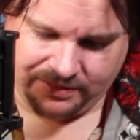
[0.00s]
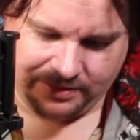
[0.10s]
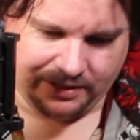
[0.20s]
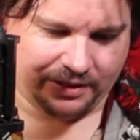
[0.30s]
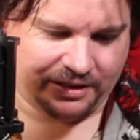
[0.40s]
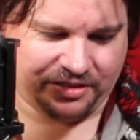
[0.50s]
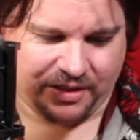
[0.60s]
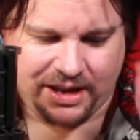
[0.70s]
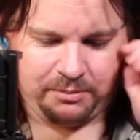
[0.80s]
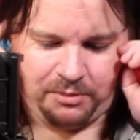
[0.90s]
There's no
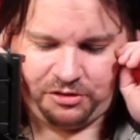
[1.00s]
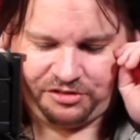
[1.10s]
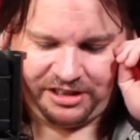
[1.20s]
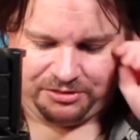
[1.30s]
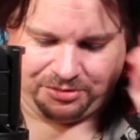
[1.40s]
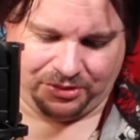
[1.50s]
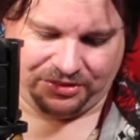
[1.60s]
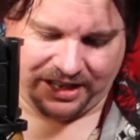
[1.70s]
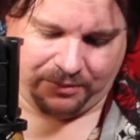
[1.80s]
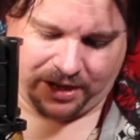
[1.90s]
animosity towards
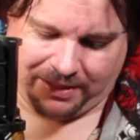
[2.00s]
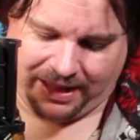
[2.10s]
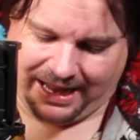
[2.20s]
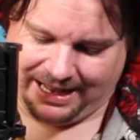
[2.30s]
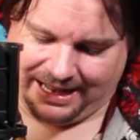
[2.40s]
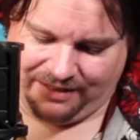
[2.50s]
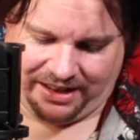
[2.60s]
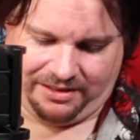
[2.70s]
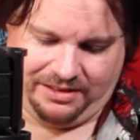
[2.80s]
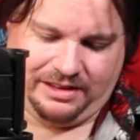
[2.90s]
anyone about
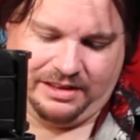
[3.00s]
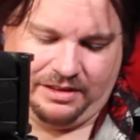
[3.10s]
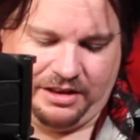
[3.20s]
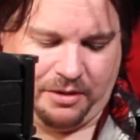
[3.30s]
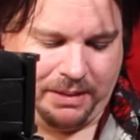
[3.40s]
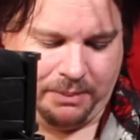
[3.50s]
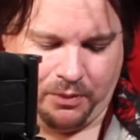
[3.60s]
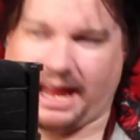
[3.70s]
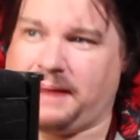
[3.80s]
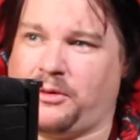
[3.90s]
anything. You know, people
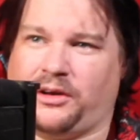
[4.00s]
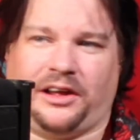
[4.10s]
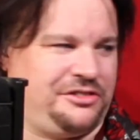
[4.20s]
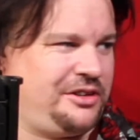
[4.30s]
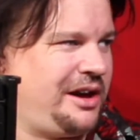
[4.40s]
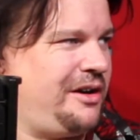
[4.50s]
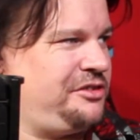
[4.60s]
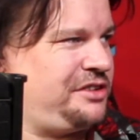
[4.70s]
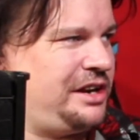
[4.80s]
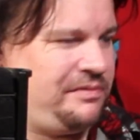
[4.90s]
came on last night
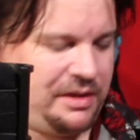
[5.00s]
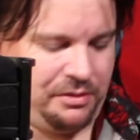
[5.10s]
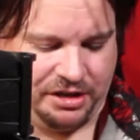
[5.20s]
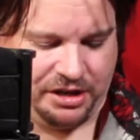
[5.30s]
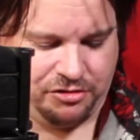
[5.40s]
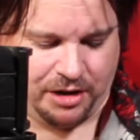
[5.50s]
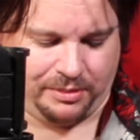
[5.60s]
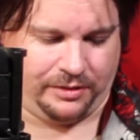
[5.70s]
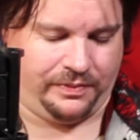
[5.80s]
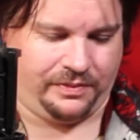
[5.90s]
asking if there was any
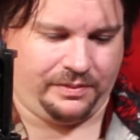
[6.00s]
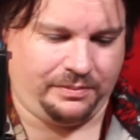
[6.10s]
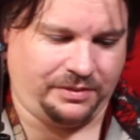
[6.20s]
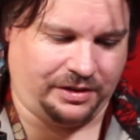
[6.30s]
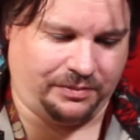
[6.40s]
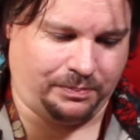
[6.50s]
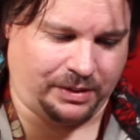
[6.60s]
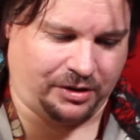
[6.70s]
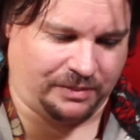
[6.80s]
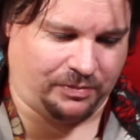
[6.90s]
trouble
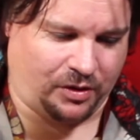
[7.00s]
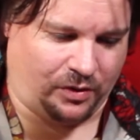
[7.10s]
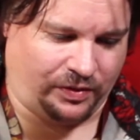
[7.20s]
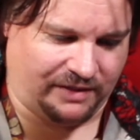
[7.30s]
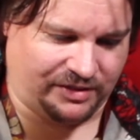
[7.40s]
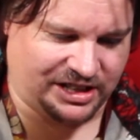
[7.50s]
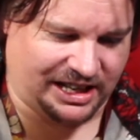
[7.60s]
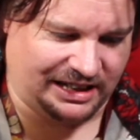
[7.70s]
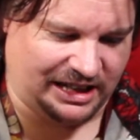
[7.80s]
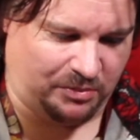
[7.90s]
because I'm not on the other
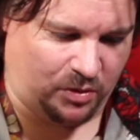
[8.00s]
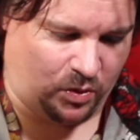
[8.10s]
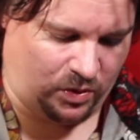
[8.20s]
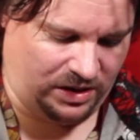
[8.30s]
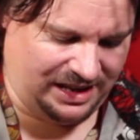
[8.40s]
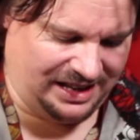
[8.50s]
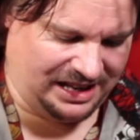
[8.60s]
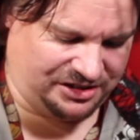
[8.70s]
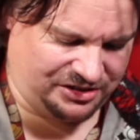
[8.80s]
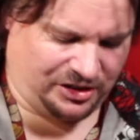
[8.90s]
channel anymore.
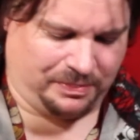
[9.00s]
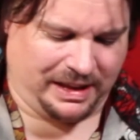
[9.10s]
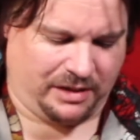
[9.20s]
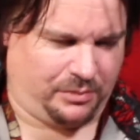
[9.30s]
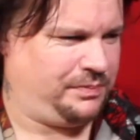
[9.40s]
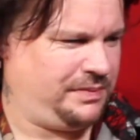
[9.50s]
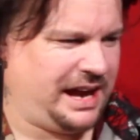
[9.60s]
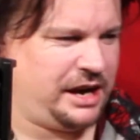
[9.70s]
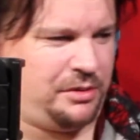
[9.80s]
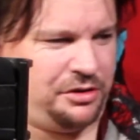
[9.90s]
It's not about
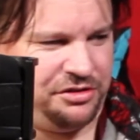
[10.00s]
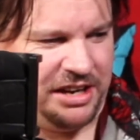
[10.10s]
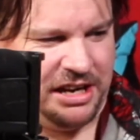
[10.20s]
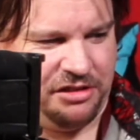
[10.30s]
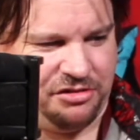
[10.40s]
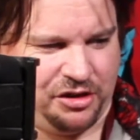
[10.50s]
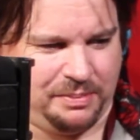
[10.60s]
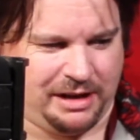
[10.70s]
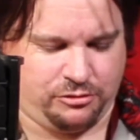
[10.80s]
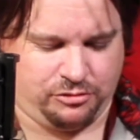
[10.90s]
animosity and it's not
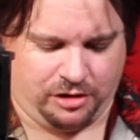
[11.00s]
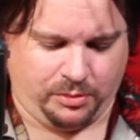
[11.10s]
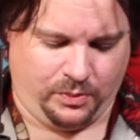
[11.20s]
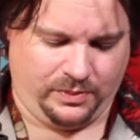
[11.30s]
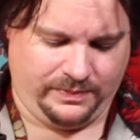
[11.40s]
about trouble.